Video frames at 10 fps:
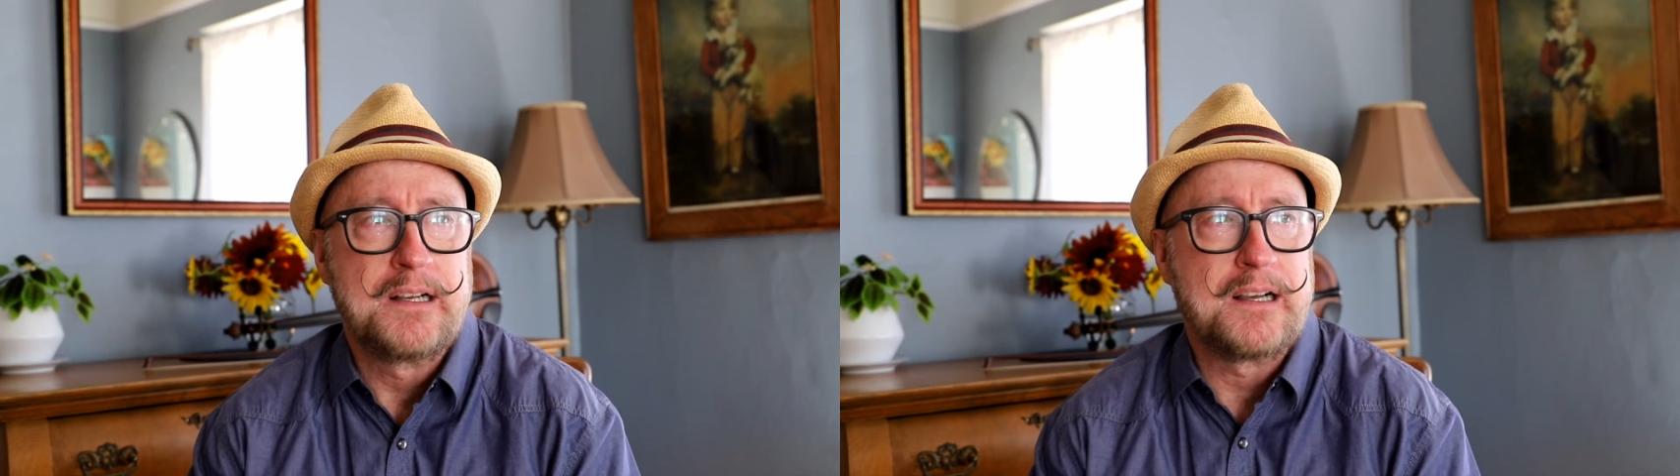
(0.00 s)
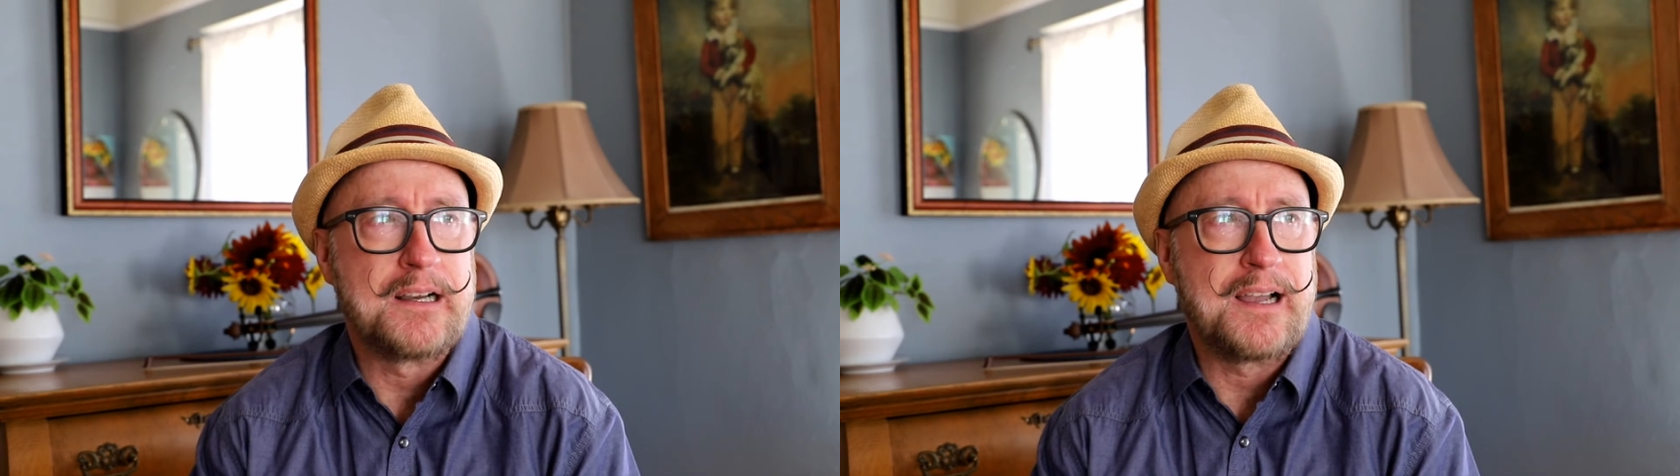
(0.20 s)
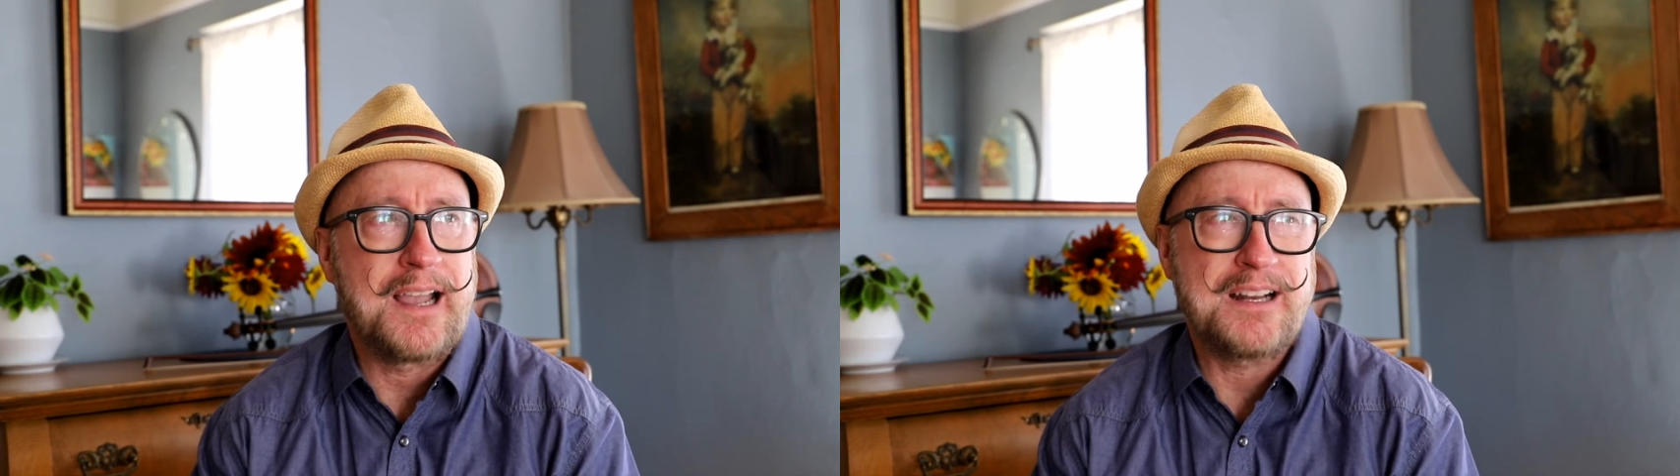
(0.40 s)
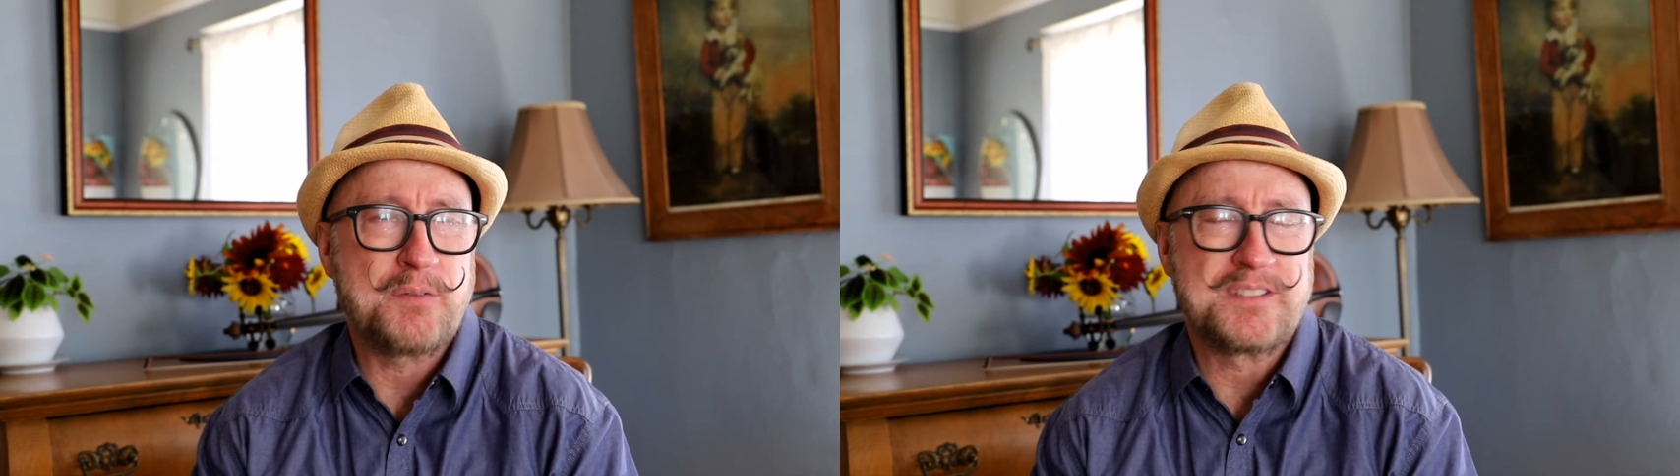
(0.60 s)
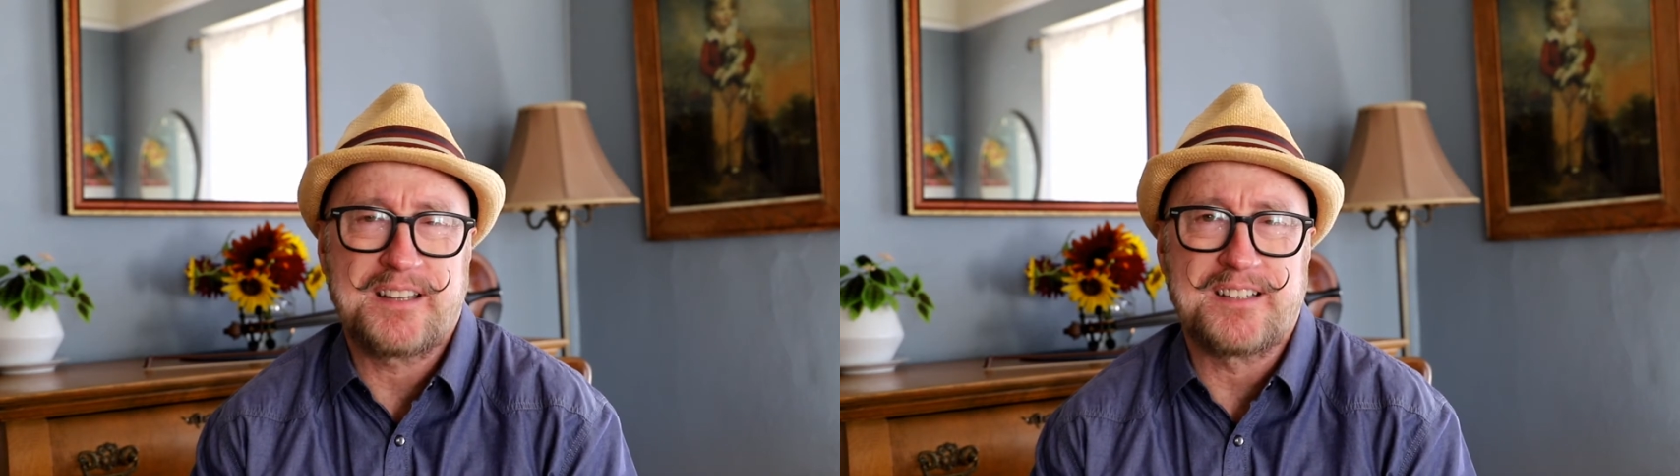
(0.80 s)
and I
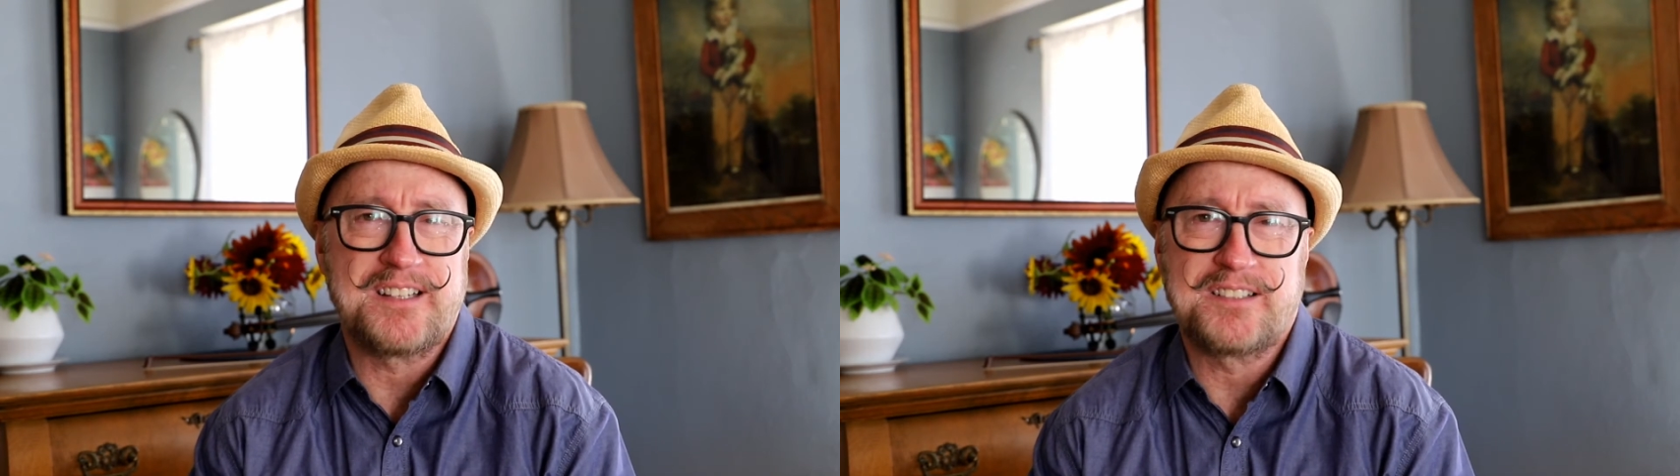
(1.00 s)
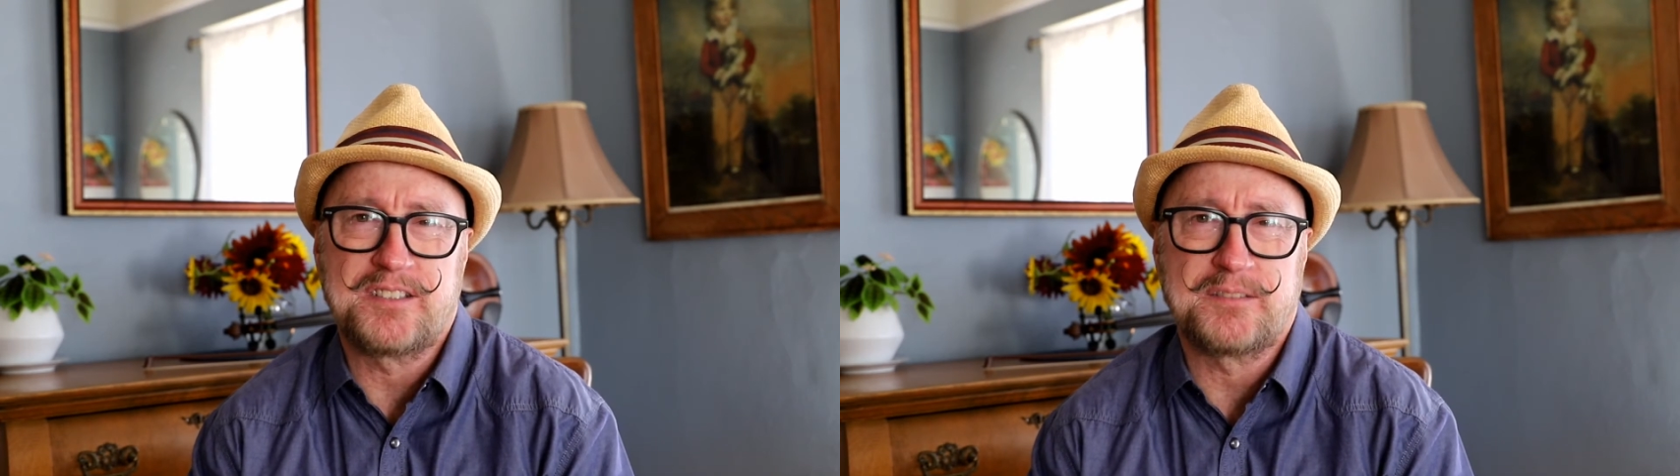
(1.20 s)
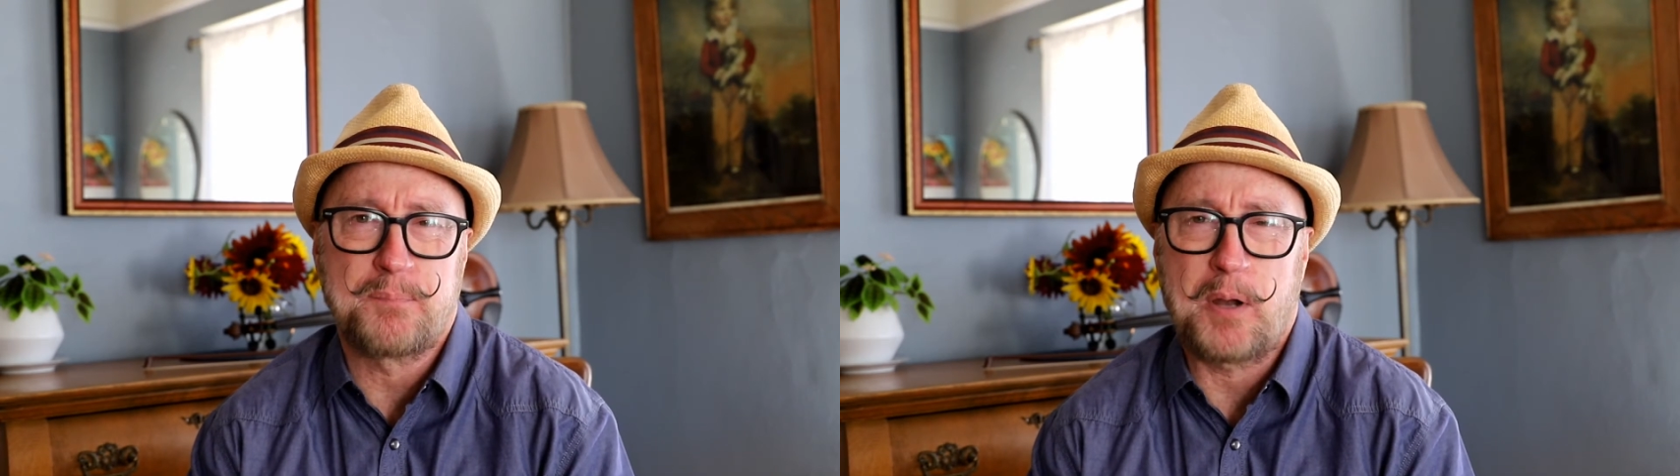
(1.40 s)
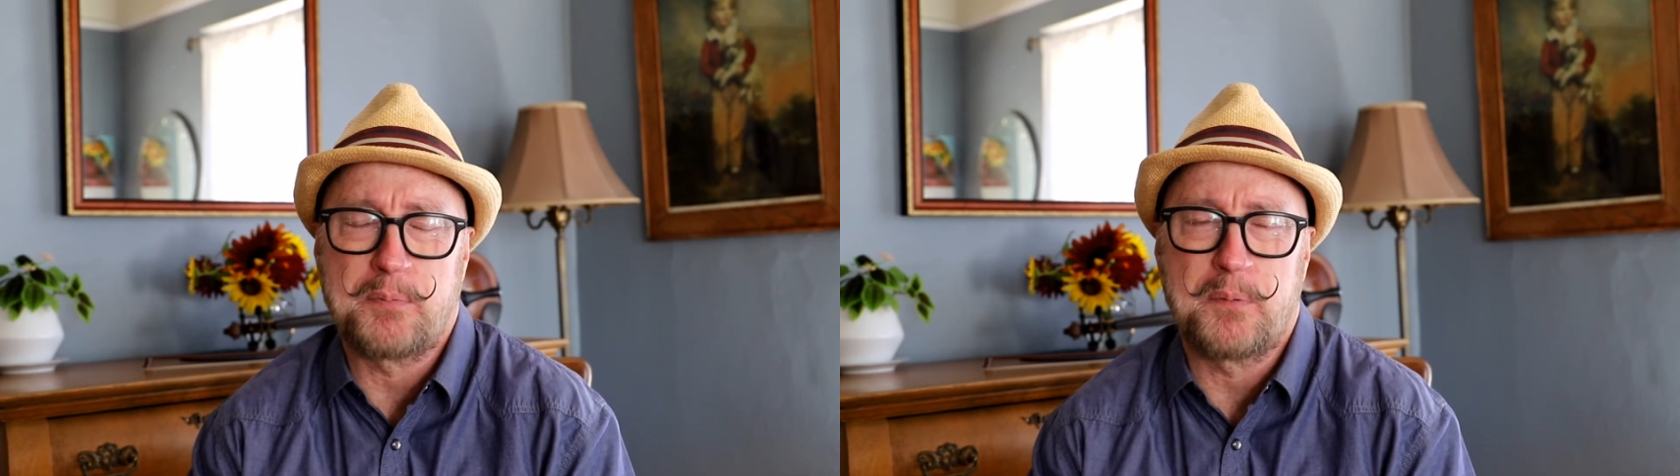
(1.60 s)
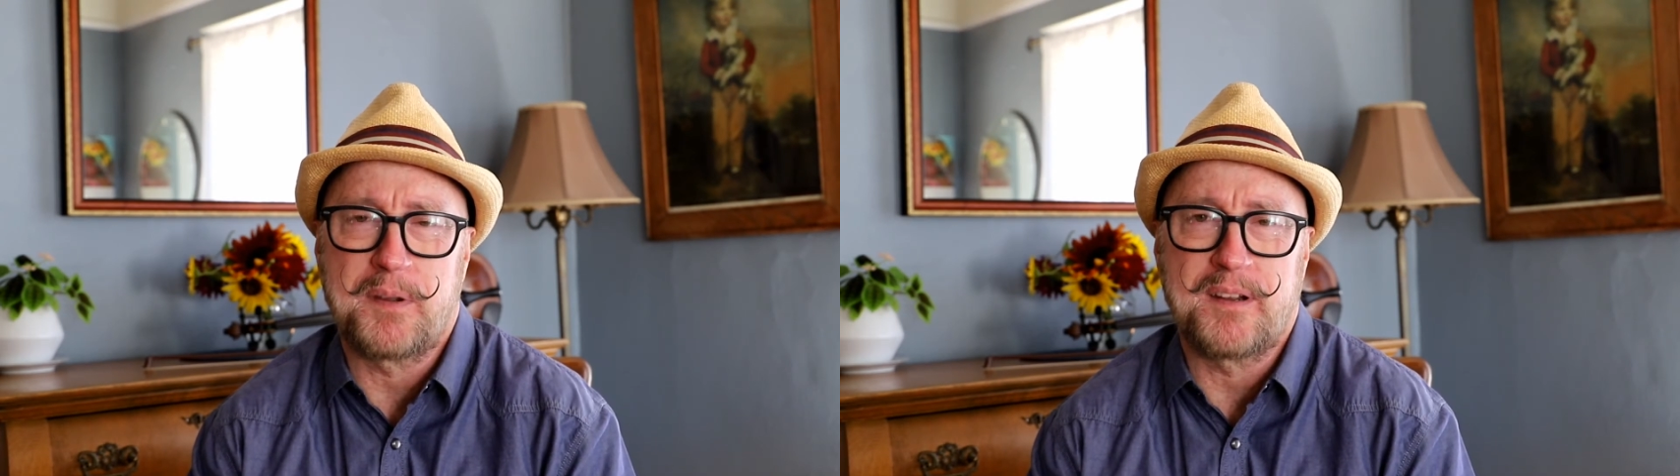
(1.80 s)
would say the ditch is
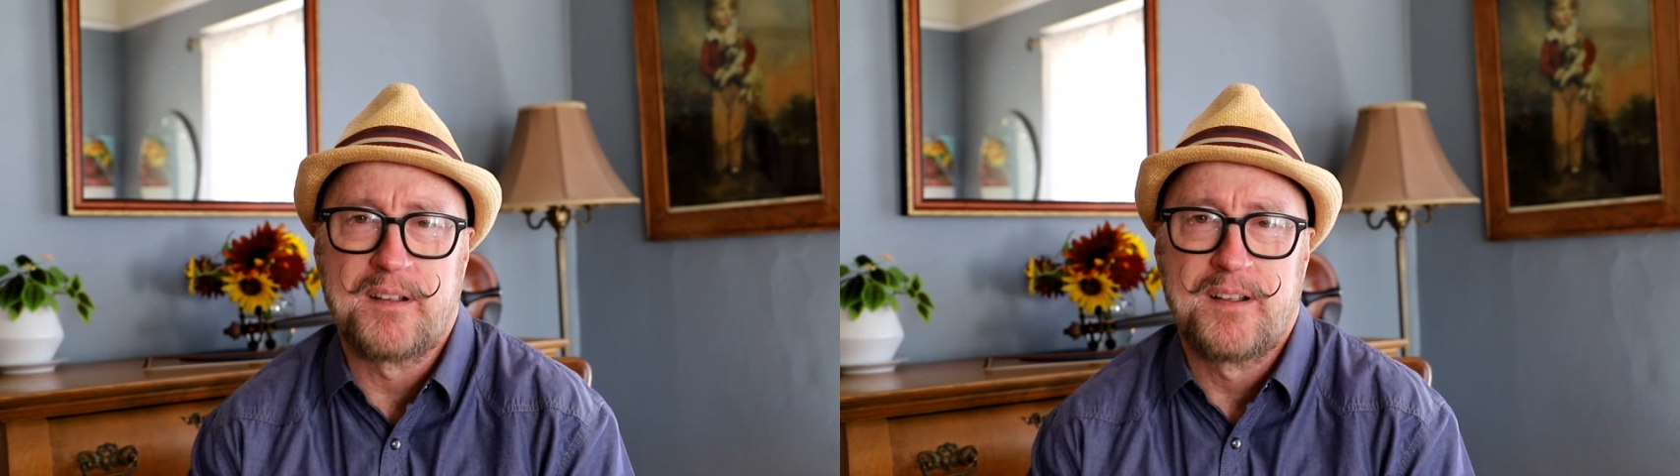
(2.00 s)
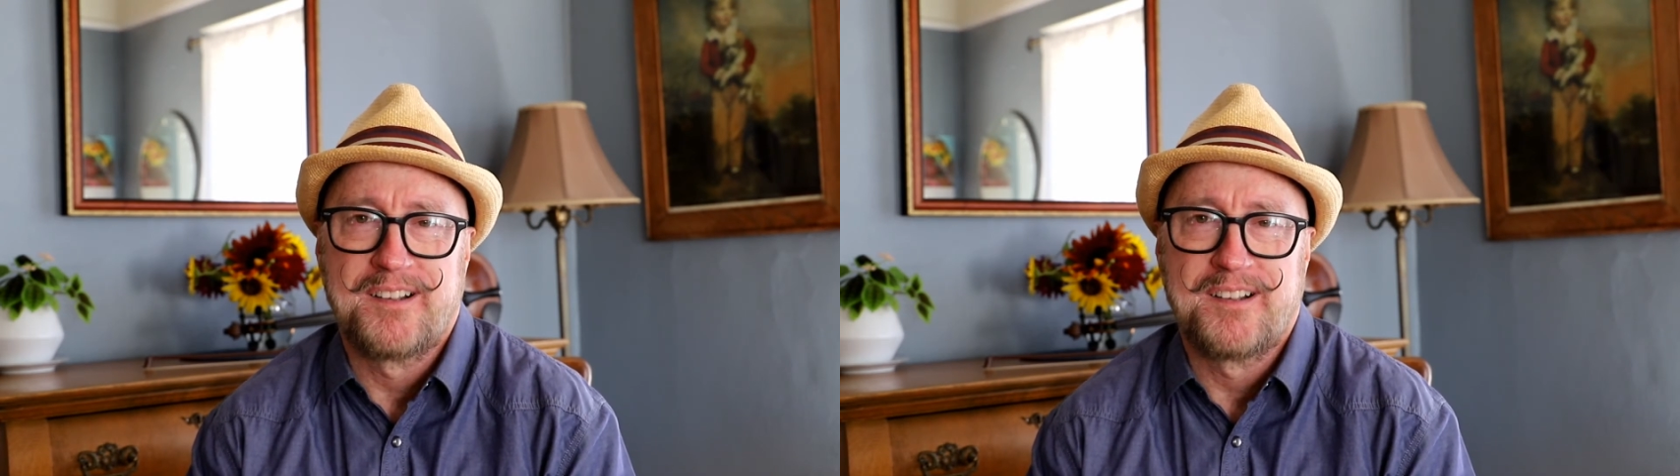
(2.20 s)
probably